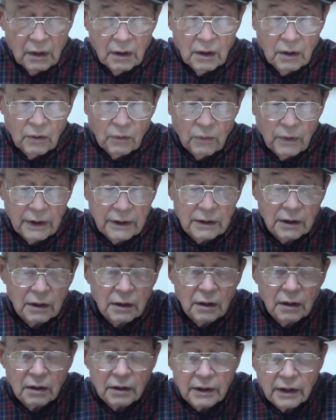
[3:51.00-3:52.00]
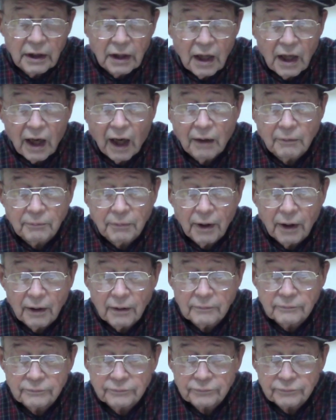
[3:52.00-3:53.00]
we could look it up
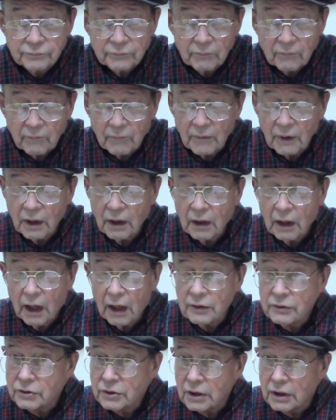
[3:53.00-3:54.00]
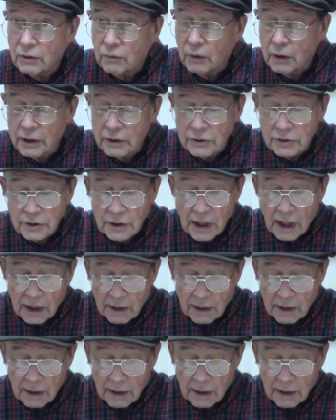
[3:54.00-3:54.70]
and see what it said